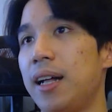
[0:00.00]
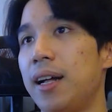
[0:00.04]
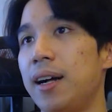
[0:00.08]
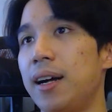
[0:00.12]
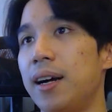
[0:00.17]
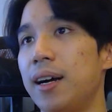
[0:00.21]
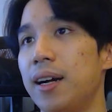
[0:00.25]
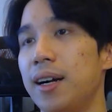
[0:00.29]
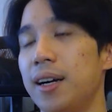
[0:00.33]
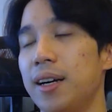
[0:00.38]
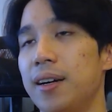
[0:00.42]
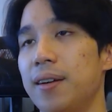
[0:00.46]

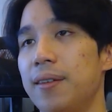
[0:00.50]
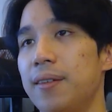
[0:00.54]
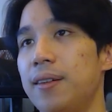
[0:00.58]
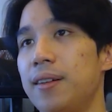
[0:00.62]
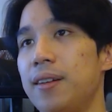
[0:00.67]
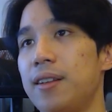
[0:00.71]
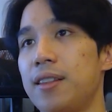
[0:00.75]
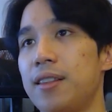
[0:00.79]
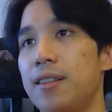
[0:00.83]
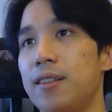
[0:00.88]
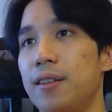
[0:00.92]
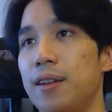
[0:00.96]
A
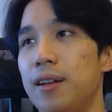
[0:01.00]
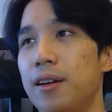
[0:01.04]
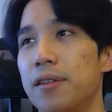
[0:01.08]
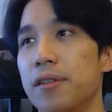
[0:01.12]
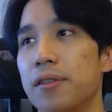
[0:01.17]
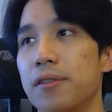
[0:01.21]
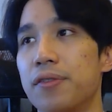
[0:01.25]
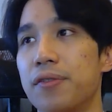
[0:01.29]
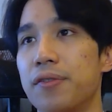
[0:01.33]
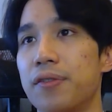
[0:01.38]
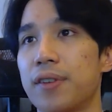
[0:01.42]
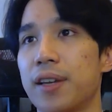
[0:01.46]
lot
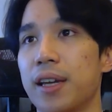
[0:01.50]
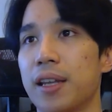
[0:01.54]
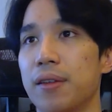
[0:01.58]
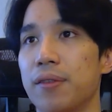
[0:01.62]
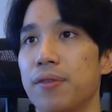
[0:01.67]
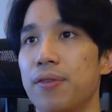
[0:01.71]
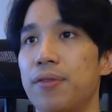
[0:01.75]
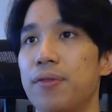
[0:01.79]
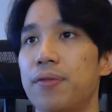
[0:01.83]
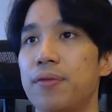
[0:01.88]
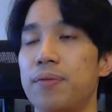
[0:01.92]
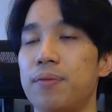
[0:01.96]
of kind
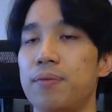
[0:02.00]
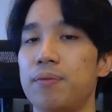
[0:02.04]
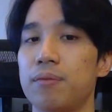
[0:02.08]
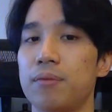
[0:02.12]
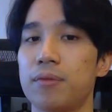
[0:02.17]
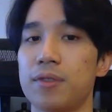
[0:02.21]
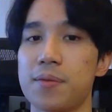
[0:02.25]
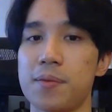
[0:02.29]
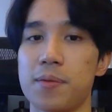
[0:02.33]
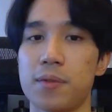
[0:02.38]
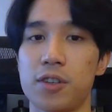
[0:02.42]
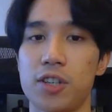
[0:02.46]
of
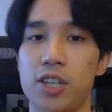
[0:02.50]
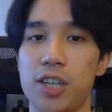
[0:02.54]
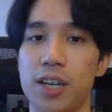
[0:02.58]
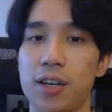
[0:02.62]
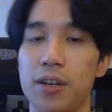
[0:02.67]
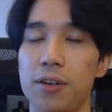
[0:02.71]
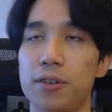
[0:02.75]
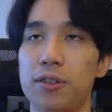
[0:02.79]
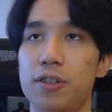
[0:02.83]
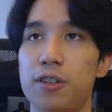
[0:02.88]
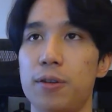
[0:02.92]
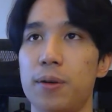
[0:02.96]

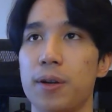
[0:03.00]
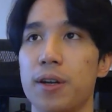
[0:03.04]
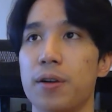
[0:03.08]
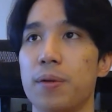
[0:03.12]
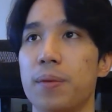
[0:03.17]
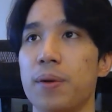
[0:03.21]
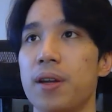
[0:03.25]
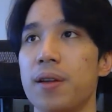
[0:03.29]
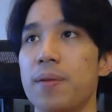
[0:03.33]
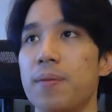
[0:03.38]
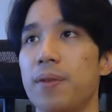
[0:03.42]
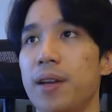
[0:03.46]
shader
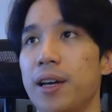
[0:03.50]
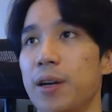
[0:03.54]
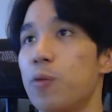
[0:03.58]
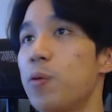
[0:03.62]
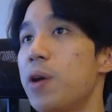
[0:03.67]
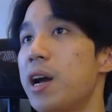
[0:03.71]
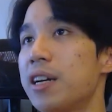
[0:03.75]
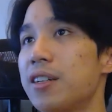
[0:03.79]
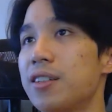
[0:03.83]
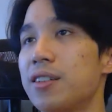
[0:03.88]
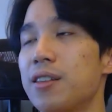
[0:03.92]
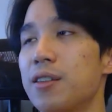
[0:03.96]
trickery. Like we
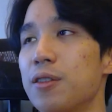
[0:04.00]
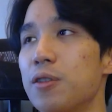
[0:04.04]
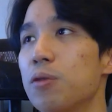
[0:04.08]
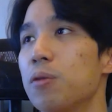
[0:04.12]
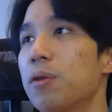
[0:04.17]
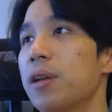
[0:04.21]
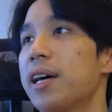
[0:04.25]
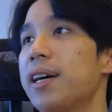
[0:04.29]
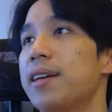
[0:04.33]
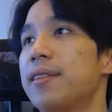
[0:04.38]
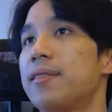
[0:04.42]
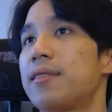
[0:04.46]
actually do
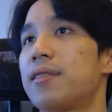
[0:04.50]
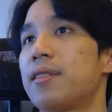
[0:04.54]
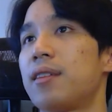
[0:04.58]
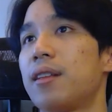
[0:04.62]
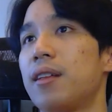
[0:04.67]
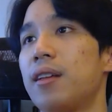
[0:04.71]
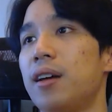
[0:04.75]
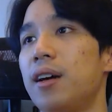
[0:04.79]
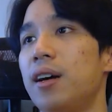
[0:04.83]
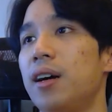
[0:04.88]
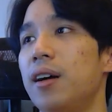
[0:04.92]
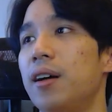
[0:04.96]
less,
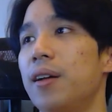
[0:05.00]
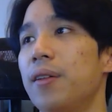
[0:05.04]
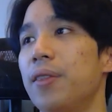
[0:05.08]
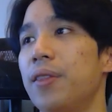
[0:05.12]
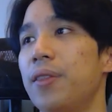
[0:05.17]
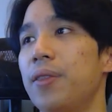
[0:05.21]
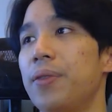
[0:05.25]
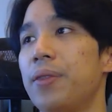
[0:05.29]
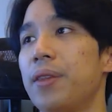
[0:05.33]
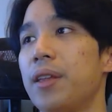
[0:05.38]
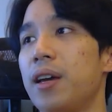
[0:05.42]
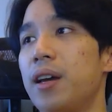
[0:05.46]
a
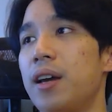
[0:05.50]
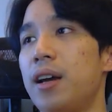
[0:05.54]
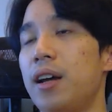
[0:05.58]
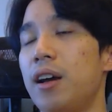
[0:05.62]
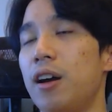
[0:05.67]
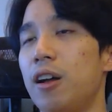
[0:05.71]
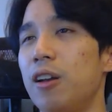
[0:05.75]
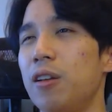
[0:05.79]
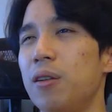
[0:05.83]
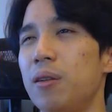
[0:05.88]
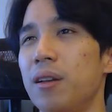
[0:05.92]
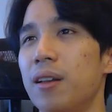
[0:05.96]

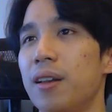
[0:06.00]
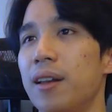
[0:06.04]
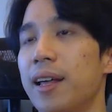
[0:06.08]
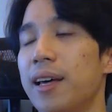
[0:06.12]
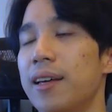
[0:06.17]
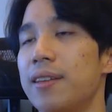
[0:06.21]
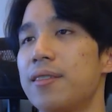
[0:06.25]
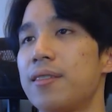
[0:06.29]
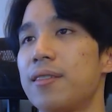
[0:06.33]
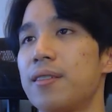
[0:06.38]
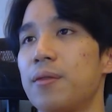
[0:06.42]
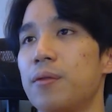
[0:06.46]
little
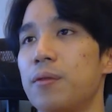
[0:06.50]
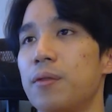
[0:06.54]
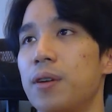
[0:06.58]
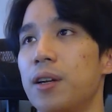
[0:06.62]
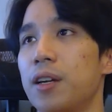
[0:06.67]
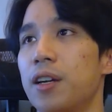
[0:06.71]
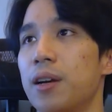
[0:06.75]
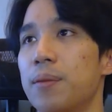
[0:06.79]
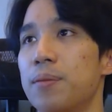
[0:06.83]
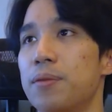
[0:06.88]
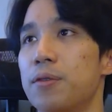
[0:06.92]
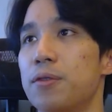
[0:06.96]
less when it
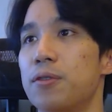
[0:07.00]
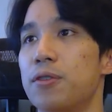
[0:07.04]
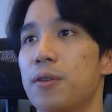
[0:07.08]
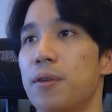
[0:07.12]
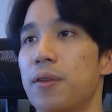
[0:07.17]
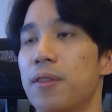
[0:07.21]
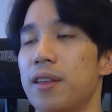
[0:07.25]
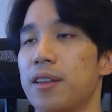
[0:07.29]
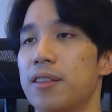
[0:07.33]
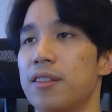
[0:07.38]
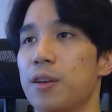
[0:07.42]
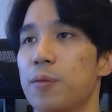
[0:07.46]
comes to
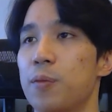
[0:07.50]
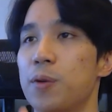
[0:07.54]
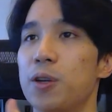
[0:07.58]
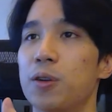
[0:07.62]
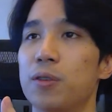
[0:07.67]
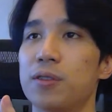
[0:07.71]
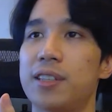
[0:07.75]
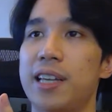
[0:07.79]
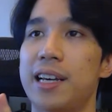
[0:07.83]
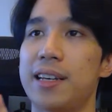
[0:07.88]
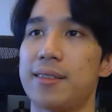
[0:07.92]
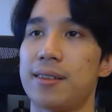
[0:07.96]
certain things. Like we
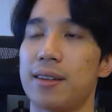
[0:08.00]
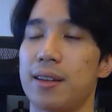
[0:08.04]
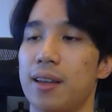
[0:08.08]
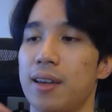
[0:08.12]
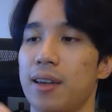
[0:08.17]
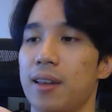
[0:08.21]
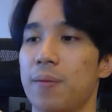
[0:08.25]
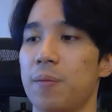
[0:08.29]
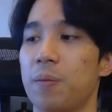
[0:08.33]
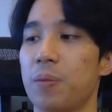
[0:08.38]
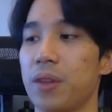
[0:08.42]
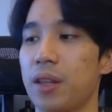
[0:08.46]
don't tessellate.